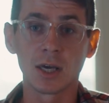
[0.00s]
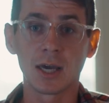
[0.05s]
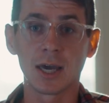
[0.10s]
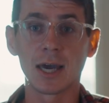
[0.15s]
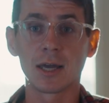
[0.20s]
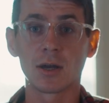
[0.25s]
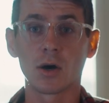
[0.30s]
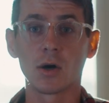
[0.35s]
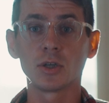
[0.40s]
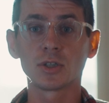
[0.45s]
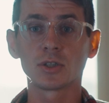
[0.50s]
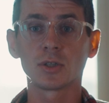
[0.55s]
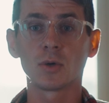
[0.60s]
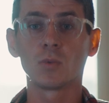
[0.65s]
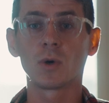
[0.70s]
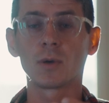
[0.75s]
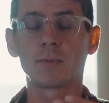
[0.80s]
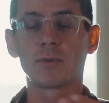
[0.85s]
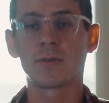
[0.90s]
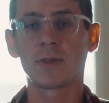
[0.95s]
And also,
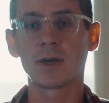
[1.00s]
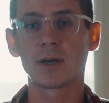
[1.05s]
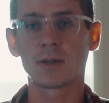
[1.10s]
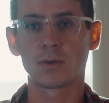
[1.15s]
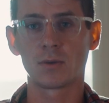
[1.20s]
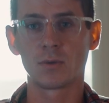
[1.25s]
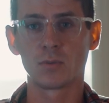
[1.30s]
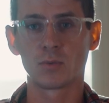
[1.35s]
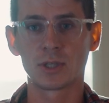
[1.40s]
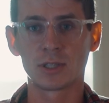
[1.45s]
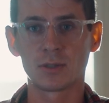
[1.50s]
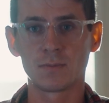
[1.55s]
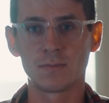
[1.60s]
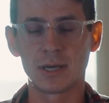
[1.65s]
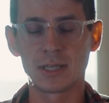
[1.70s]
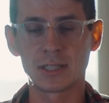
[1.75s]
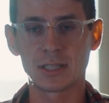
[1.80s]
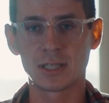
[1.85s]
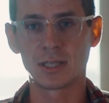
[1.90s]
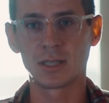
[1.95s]
one more thing worth
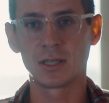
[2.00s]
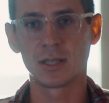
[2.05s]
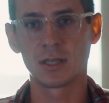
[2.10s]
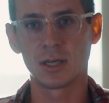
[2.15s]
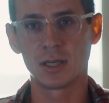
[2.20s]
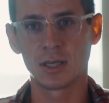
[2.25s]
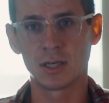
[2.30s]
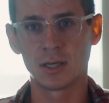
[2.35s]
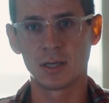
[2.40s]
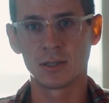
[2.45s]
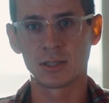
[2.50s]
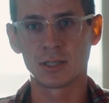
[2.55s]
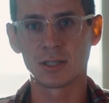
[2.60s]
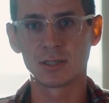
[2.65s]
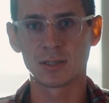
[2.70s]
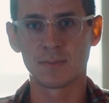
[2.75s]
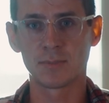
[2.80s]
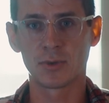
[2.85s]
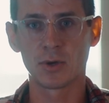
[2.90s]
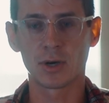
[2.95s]
mentioning,
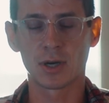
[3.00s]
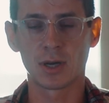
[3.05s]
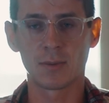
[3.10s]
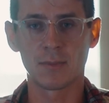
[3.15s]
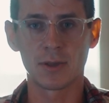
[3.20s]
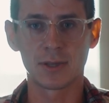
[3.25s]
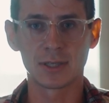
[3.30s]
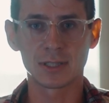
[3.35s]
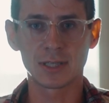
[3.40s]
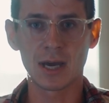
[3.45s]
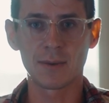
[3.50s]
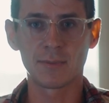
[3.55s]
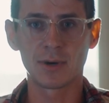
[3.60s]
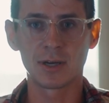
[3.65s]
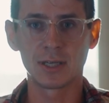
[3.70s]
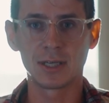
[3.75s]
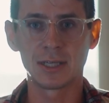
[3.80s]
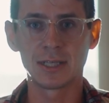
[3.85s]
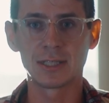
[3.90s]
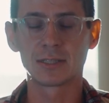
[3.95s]
since I'm talking about this camera,
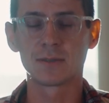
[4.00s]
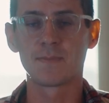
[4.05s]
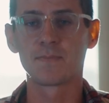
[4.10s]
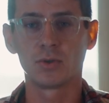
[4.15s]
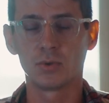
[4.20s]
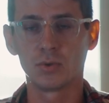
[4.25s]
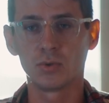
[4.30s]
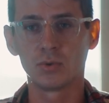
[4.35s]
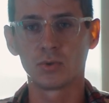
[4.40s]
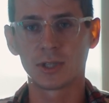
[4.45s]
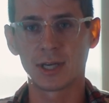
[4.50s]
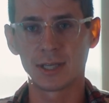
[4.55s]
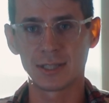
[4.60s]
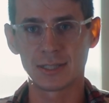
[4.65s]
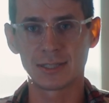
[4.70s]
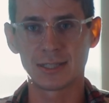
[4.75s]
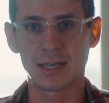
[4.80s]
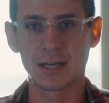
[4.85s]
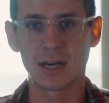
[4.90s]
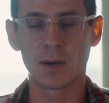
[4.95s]
is you can
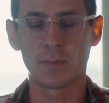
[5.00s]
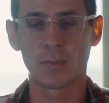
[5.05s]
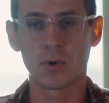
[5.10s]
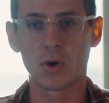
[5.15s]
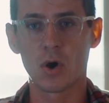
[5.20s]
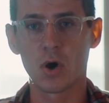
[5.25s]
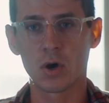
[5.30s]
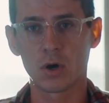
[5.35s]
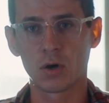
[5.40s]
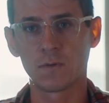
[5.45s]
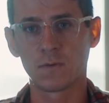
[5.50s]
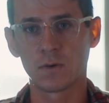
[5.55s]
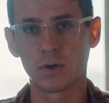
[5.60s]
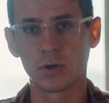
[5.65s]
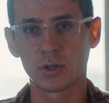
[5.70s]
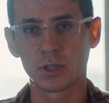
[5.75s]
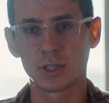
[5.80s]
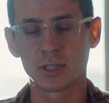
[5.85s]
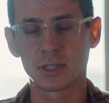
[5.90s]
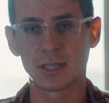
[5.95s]
set up
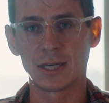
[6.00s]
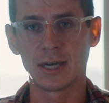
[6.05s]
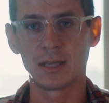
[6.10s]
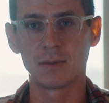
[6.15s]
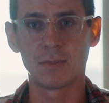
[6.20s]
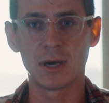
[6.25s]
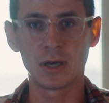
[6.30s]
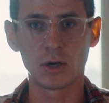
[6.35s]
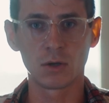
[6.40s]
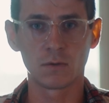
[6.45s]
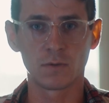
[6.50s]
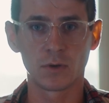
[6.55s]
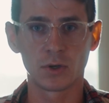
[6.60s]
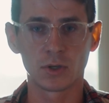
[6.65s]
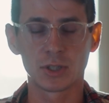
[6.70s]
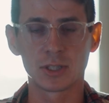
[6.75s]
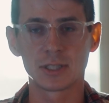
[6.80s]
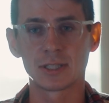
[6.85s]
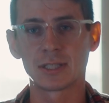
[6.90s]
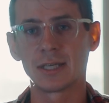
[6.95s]
autofocus and manual
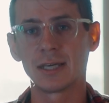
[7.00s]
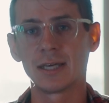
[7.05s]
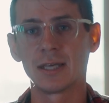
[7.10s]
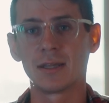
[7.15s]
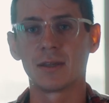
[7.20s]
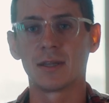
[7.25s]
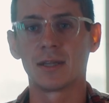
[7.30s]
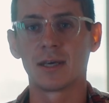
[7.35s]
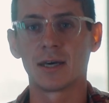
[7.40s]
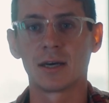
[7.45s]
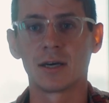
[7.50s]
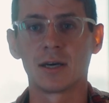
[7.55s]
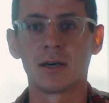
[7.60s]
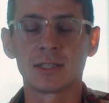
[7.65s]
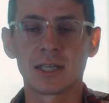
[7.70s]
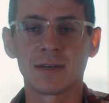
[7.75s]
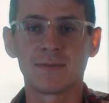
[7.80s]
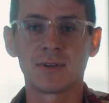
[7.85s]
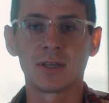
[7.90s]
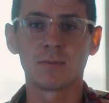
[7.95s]
focus in the
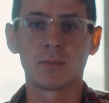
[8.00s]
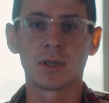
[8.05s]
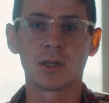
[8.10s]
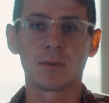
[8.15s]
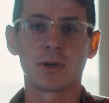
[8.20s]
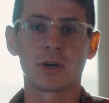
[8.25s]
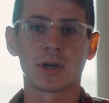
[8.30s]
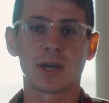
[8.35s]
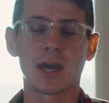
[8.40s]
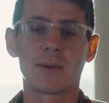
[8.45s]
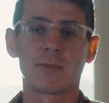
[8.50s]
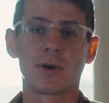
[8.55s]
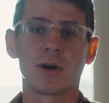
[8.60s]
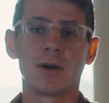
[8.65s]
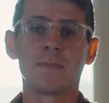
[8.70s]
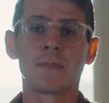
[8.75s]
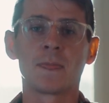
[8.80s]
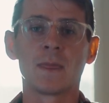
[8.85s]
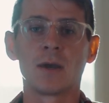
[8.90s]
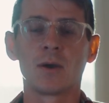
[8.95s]
70mm camera,
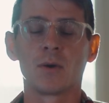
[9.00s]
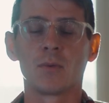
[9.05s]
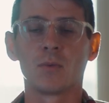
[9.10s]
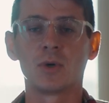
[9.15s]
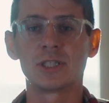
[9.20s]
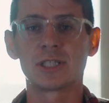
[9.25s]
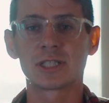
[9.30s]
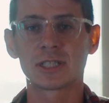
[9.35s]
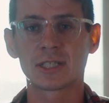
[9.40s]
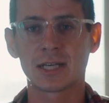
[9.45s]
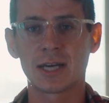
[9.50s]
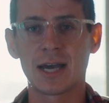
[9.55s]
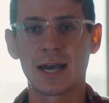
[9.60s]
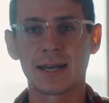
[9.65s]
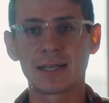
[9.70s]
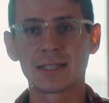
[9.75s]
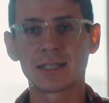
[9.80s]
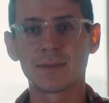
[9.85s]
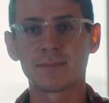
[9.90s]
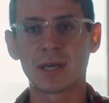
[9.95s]
which
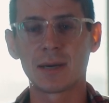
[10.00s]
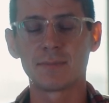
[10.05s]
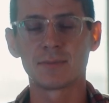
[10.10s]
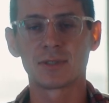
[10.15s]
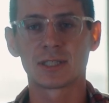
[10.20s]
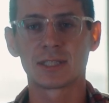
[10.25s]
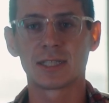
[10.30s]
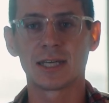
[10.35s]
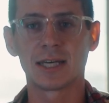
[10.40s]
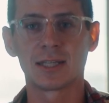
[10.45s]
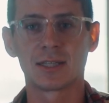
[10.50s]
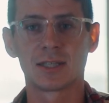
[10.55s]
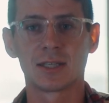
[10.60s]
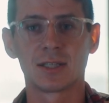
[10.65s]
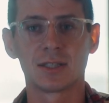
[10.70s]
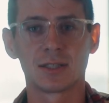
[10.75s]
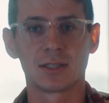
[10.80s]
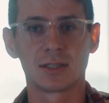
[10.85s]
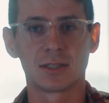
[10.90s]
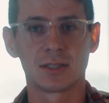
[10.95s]
kind of sometimes
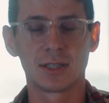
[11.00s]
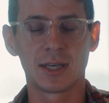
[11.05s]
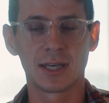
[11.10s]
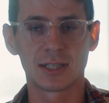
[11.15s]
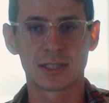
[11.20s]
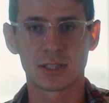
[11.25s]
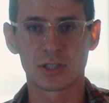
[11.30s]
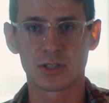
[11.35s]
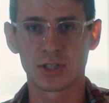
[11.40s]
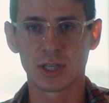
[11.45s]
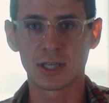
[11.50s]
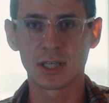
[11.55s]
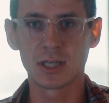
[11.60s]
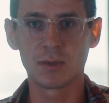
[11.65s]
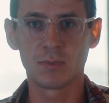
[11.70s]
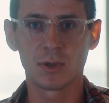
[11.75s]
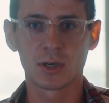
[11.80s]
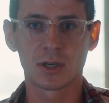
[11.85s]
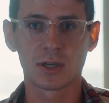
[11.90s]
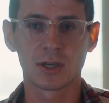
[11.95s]
gets tricky
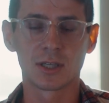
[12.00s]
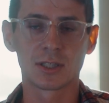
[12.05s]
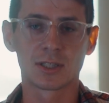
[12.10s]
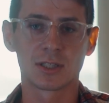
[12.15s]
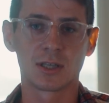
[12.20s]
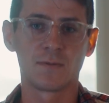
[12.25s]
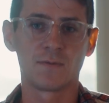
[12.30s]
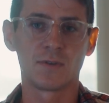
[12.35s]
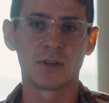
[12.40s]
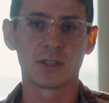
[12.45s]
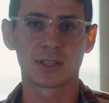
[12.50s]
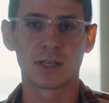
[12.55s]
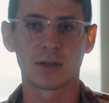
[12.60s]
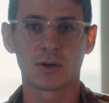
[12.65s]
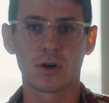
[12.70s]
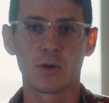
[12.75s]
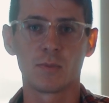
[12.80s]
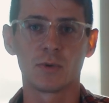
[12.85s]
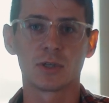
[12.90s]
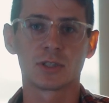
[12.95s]
because it feels like
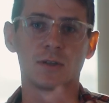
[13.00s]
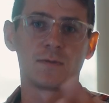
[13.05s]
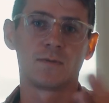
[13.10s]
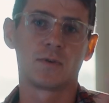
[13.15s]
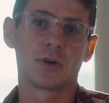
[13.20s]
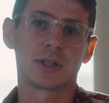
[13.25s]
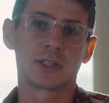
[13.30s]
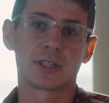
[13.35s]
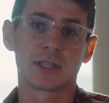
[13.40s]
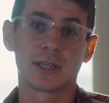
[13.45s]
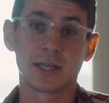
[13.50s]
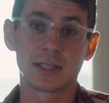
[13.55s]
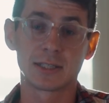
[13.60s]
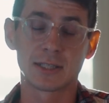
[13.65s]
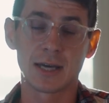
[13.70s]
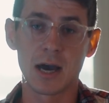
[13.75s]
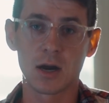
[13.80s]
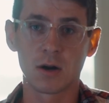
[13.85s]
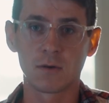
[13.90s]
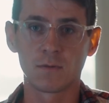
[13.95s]
almost the footage gets
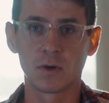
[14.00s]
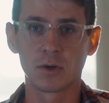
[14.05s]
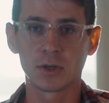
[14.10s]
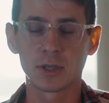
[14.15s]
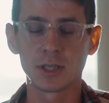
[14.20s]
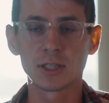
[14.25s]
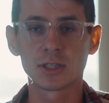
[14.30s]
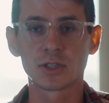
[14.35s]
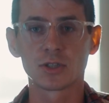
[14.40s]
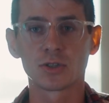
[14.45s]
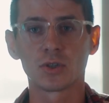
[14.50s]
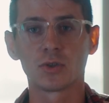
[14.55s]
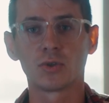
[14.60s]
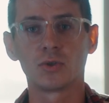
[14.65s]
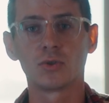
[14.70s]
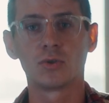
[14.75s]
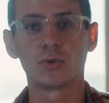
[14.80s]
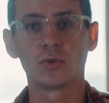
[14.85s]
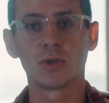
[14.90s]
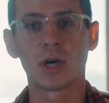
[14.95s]
out of focus. So
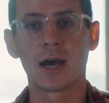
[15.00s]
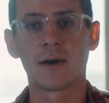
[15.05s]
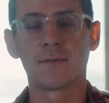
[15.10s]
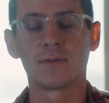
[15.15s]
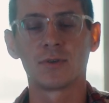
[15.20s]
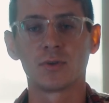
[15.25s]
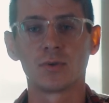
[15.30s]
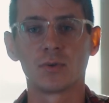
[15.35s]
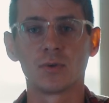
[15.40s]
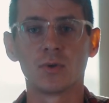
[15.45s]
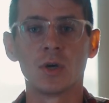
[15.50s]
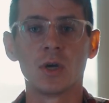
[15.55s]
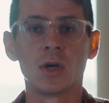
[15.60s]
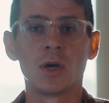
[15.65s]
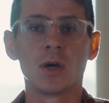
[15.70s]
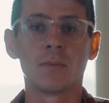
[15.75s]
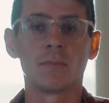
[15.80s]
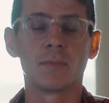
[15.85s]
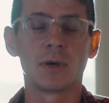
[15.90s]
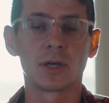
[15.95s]
you do have to
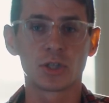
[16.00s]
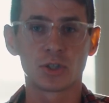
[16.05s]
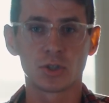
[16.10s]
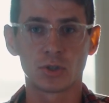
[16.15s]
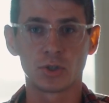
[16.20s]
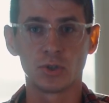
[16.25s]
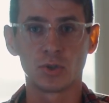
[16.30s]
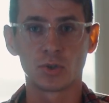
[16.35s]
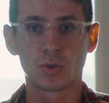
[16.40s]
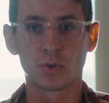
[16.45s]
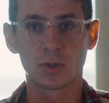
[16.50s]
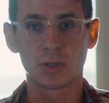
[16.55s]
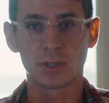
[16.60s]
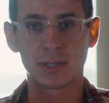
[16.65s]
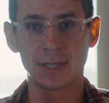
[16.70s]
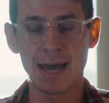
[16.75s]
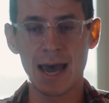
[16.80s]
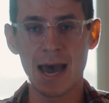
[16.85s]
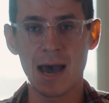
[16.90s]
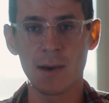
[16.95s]
make sure you
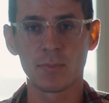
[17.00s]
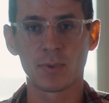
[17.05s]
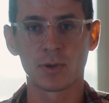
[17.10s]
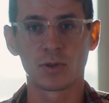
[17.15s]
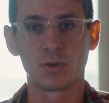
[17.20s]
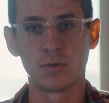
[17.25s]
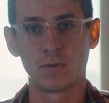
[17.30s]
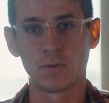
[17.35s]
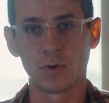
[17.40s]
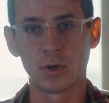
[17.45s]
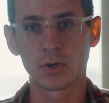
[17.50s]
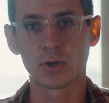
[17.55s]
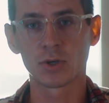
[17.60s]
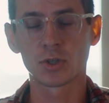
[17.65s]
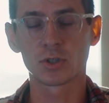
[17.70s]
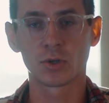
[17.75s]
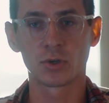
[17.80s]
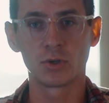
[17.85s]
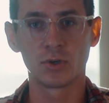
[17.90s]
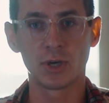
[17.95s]
tap to
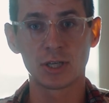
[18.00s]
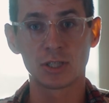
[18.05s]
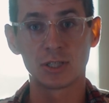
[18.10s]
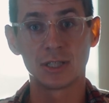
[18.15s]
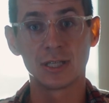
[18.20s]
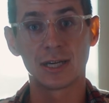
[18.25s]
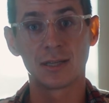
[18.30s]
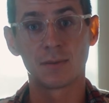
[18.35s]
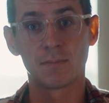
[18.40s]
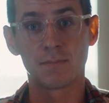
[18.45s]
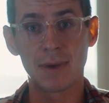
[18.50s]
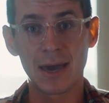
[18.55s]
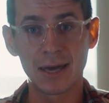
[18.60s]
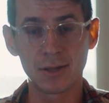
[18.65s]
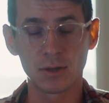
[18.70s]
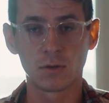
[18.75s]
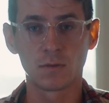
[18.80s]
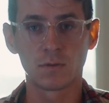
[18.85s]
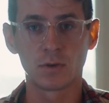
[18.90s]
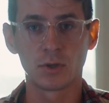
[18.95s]
focus, or you actually can
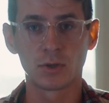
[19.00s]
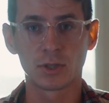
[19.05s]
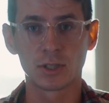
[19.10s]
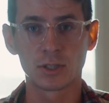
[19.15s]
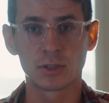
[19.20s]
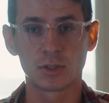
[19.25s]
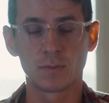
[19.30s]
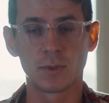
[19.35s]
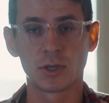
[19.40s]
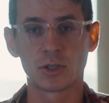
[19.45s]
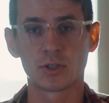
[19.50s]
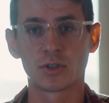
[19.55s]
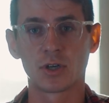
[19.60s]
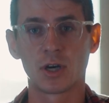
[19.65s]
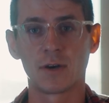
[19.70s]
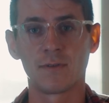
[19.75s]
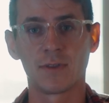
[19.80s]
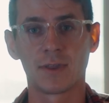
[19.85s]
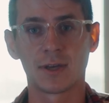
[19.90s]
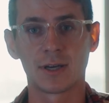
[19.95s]
manual focus to make sure
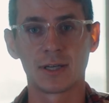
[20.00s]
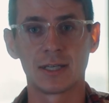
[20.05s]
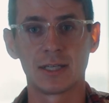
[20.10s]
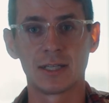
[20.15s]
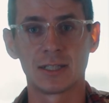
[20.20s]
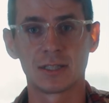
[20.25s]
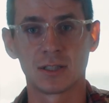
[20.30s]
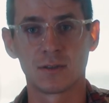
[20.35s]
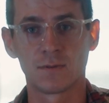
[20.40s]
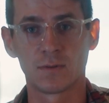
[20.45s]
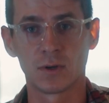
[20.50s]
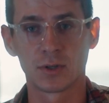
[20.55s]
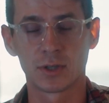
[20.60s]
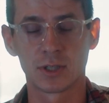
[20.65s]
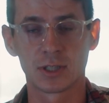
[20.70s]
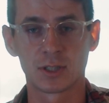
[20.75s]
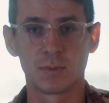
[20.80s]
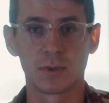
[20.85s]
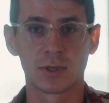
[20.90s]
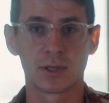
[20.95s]
everything is in
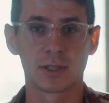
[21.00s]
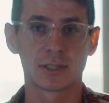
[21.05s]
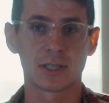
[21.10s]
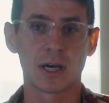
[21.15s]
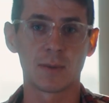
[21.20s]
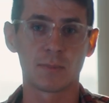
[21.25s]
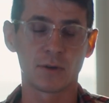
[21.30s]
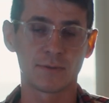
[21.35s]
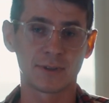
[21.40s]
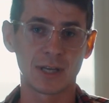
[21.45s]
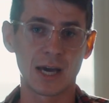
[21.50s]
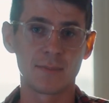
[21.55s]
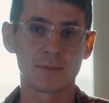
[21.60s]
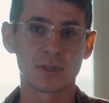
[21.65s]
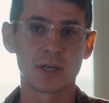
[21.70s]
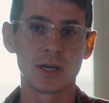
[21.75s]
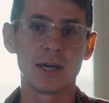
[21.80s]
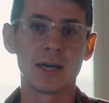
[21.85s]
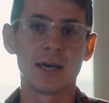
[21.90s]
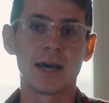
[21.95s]
focus, because a couple of times
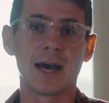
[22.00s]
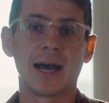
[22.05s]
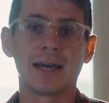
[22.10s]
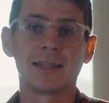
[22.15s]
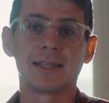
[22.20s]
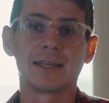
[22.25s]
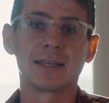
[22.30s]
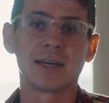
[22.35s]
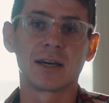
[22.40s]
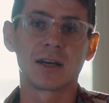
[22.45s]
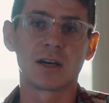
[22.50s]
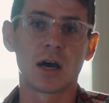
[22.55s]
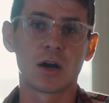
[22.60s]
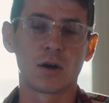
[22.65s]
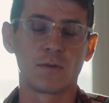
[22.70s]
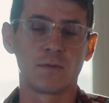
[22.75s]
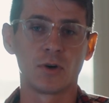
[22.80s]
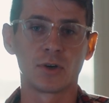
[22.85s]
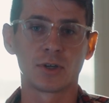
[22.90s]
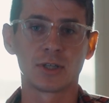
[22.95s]
I did get it out
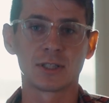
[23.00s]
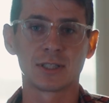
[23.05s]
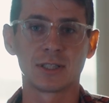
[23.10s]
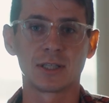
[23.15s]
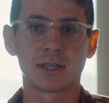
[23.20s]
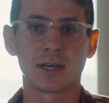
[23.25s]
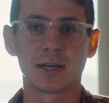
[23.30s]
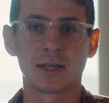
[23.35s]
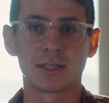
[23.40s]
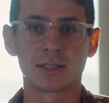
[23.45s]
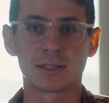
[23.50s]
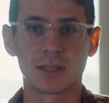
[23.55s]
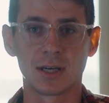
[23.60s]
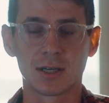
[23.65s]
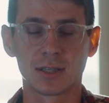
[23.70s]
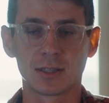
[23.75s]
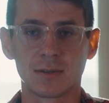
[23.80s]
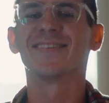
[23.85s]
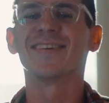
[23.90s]
of focus and it kind of sucked.